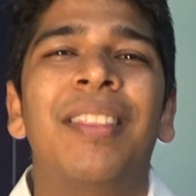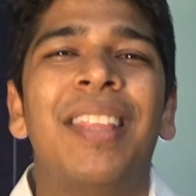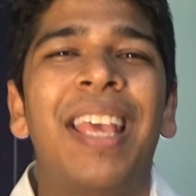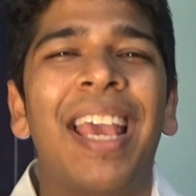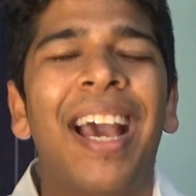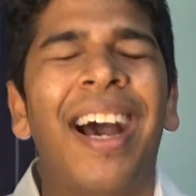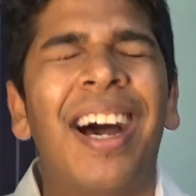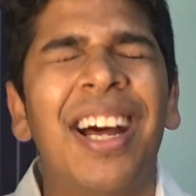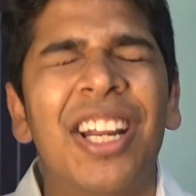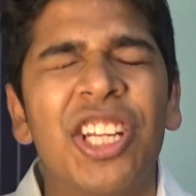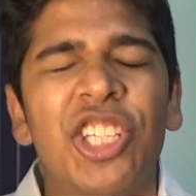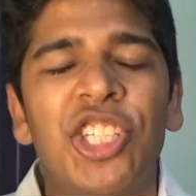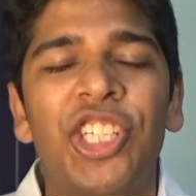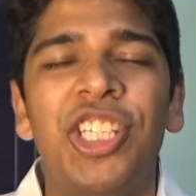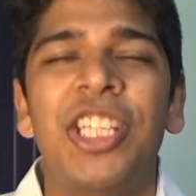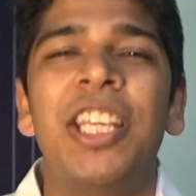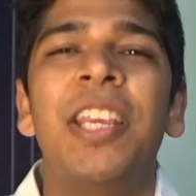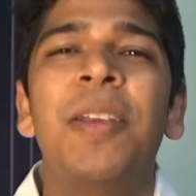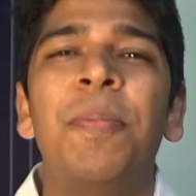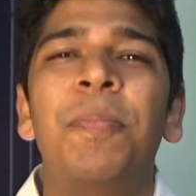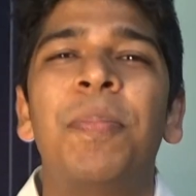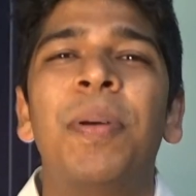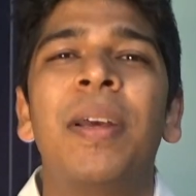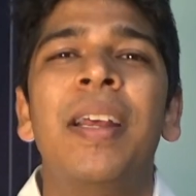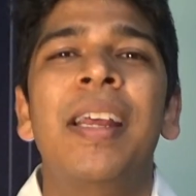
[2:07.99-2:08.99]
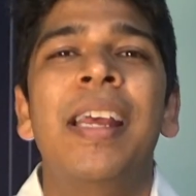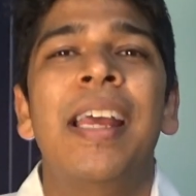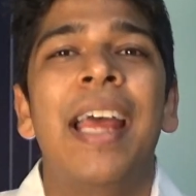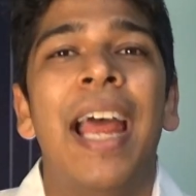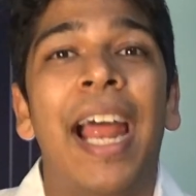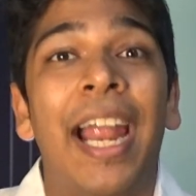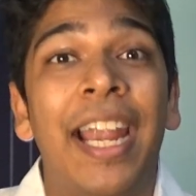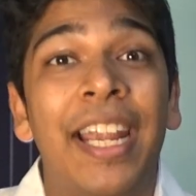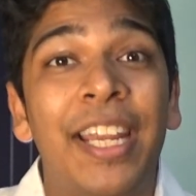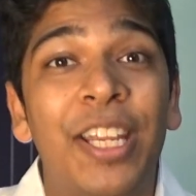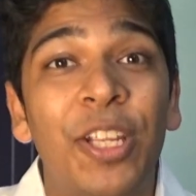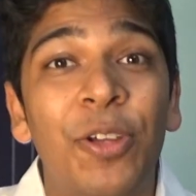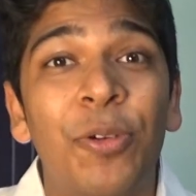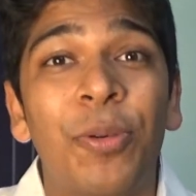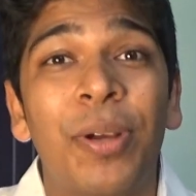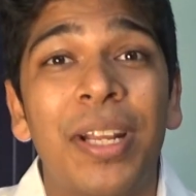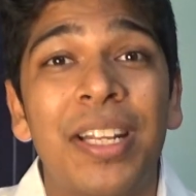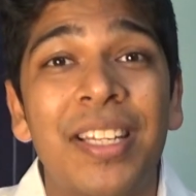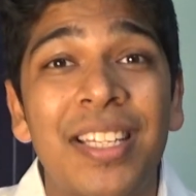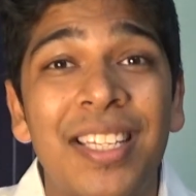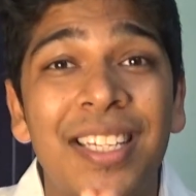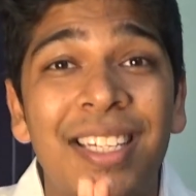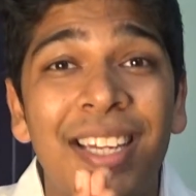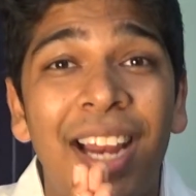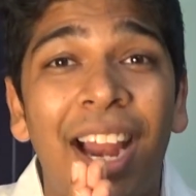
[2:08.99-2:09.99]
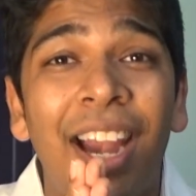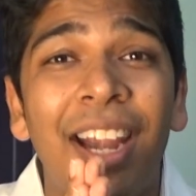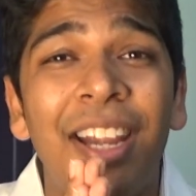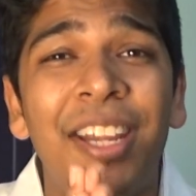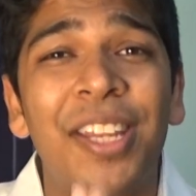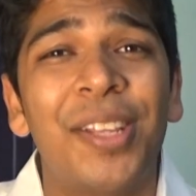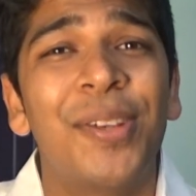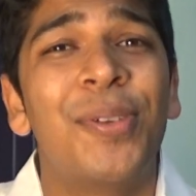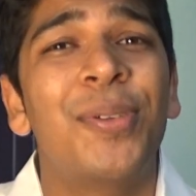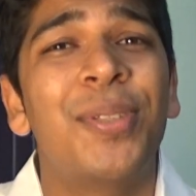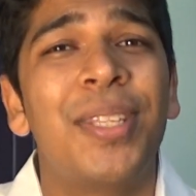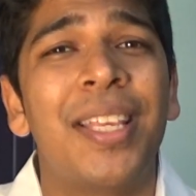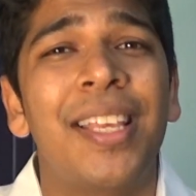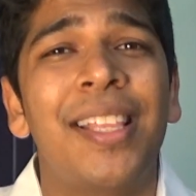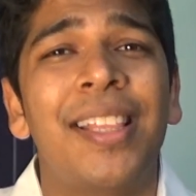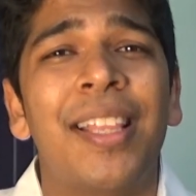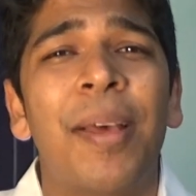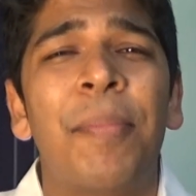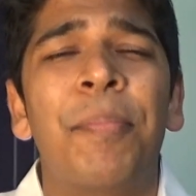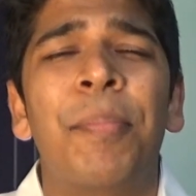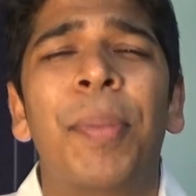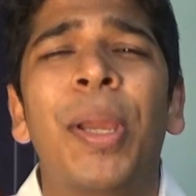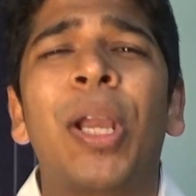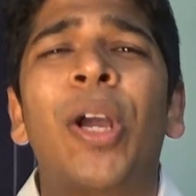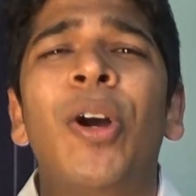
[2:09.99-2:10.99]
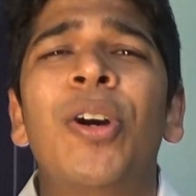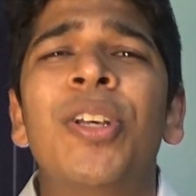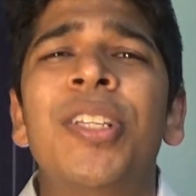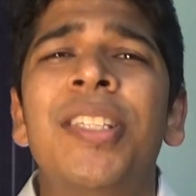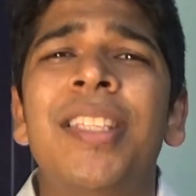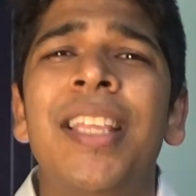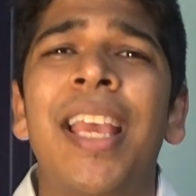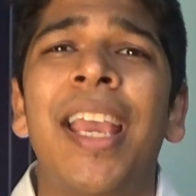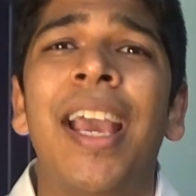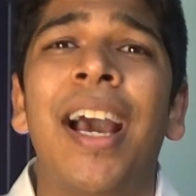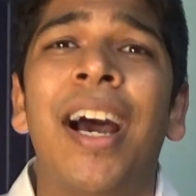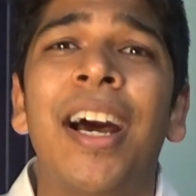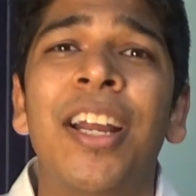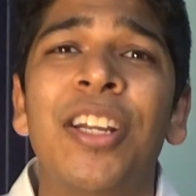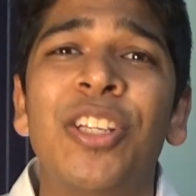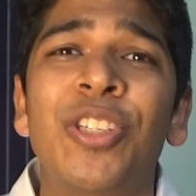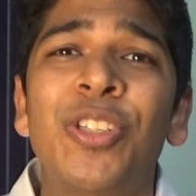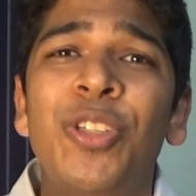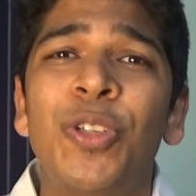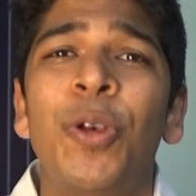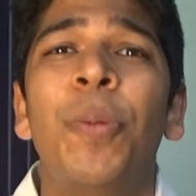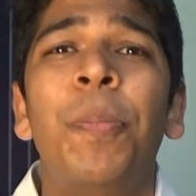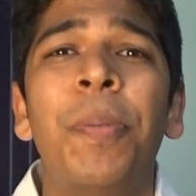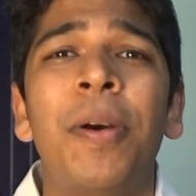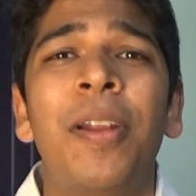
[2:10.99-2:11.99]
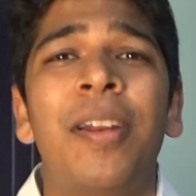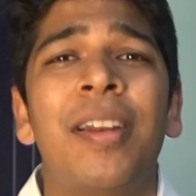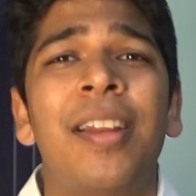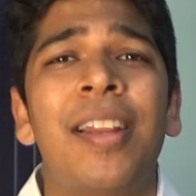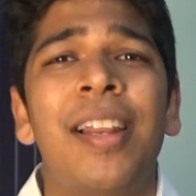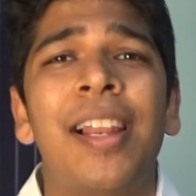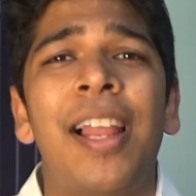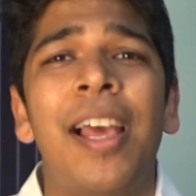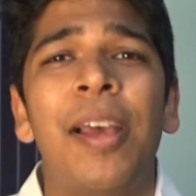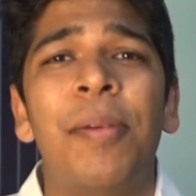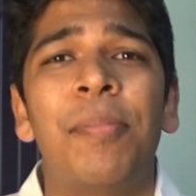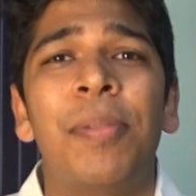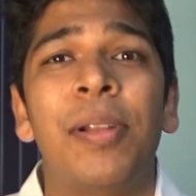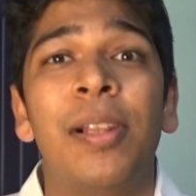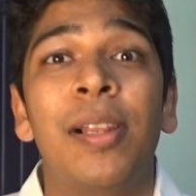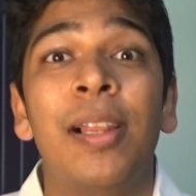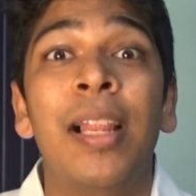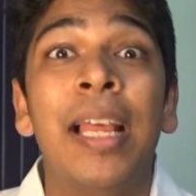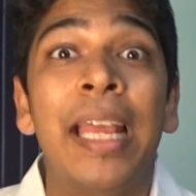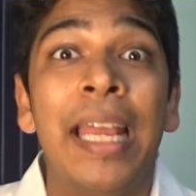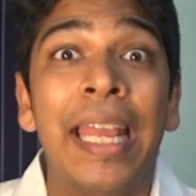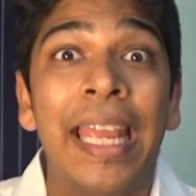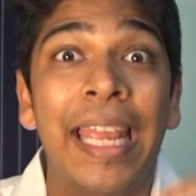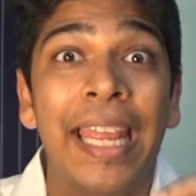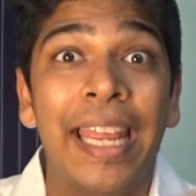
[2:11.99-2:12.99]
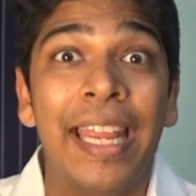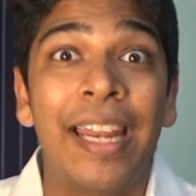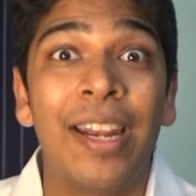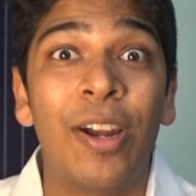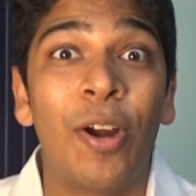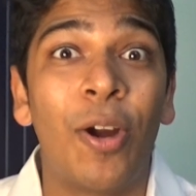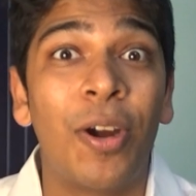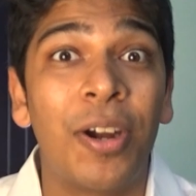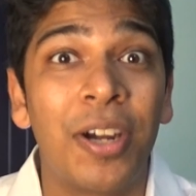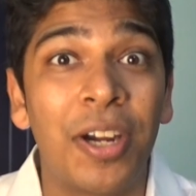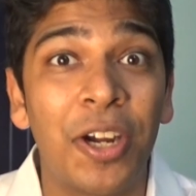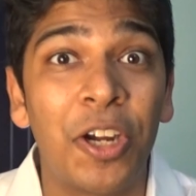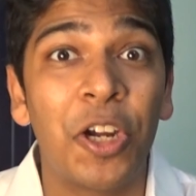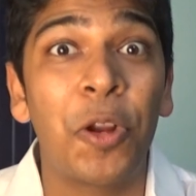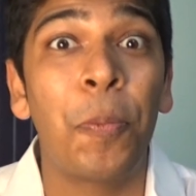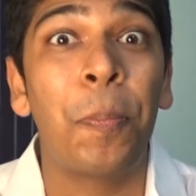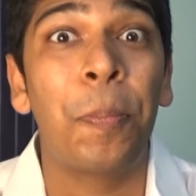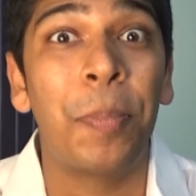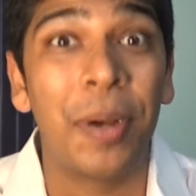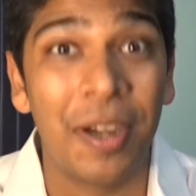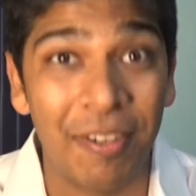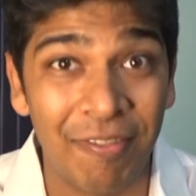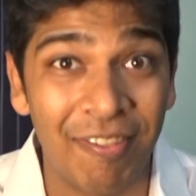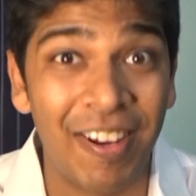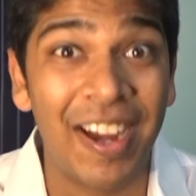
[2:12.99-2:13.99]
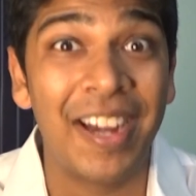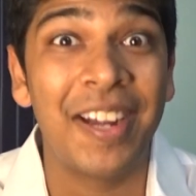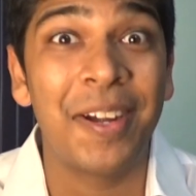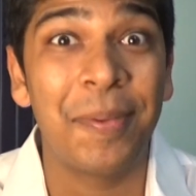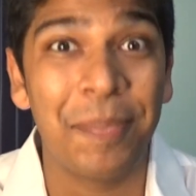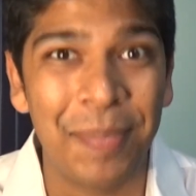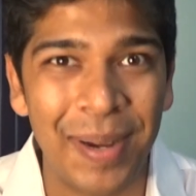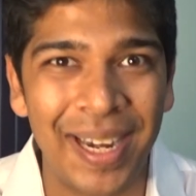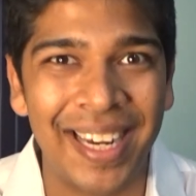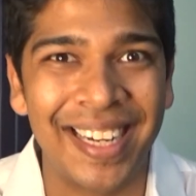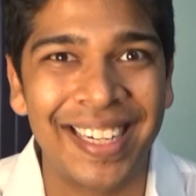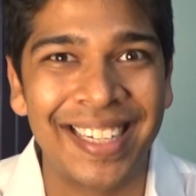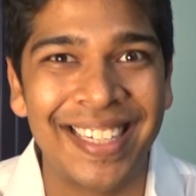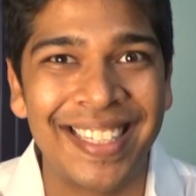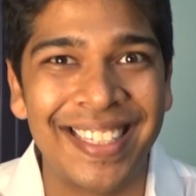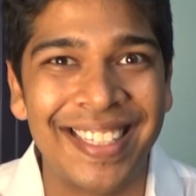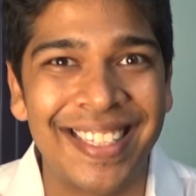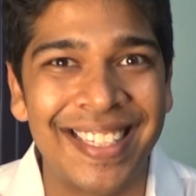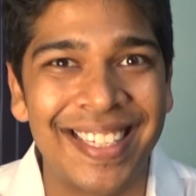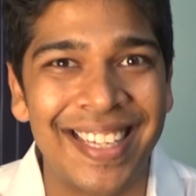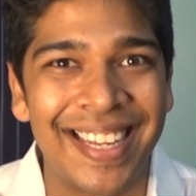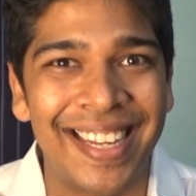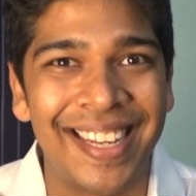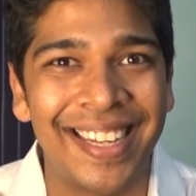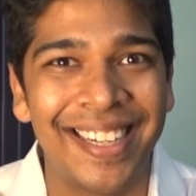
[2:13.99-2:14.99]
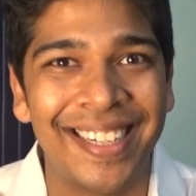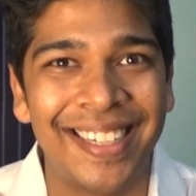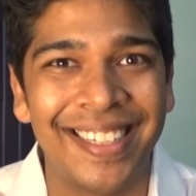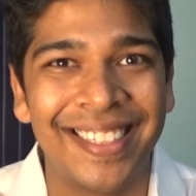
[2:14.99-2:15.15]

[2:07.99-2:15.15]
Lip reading: They are cheap and you can start using them because they are super reliable in order to prevent pregnancy.